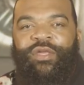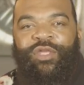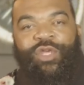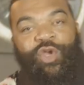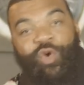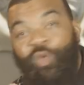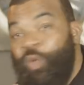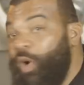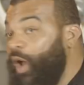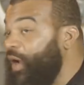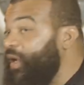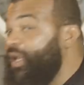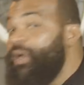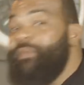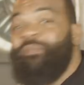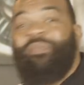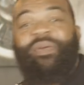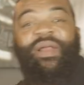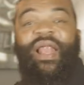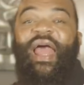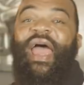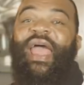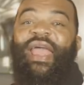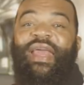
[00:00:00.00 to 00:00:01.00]
You wasn't
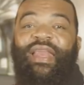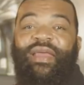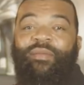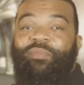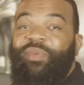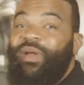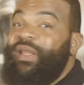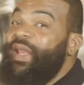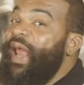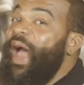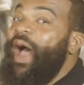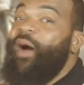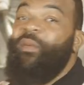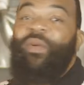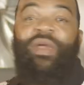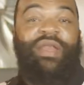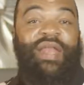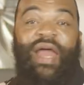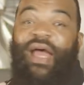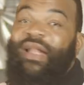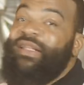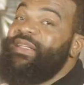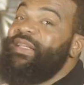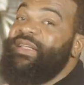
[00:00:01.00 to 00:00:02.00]
complaining, but now
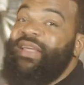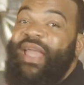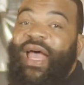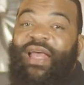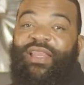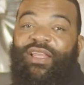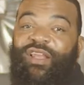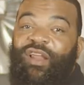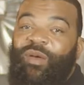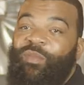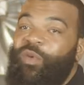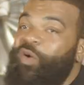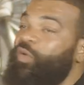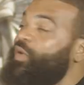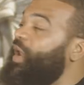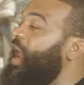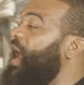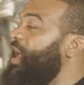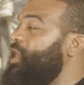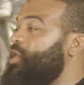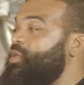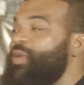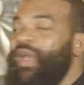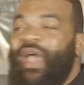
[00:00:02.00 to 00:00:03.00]
we not together no more.
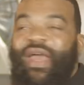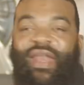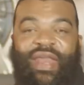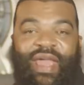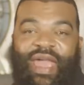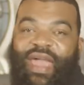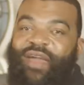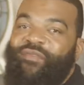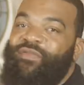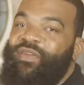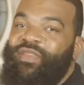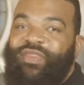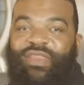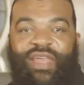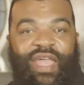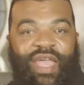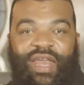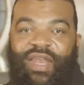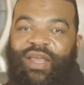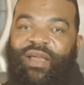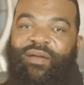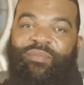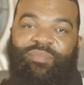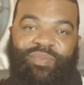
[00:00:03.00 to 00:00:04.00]
Now you got
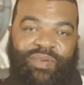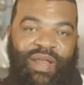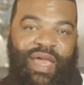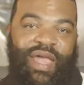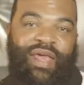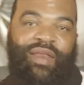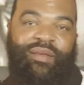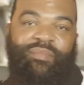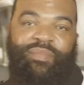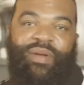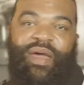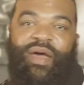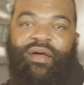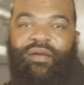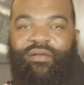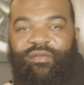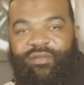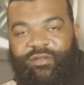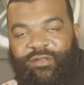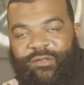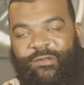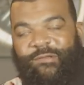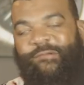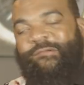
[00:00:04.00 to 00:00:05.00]
everything to complain about,
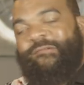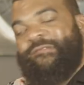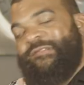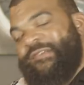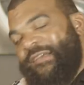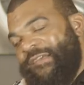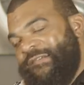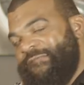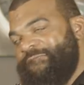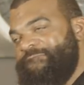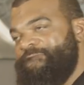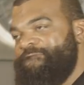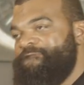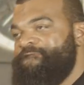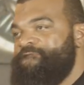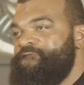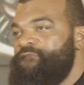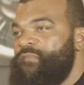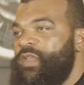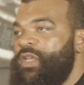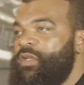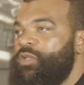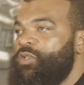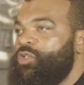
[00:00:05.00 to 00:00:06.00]
okay?
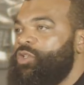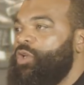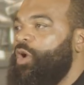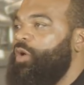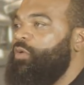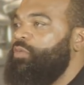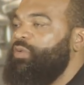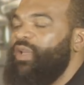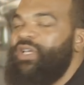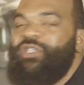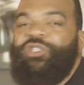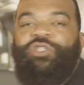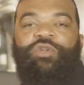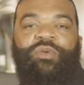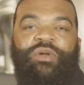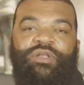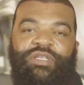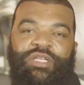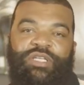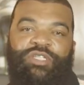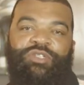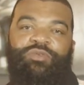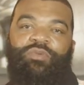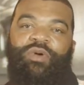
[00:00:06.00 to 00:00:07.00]
So let's do
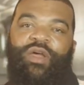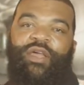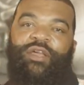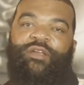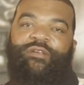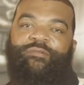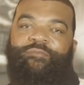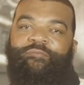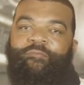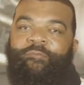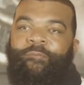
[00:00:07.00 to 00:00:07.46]
it this way.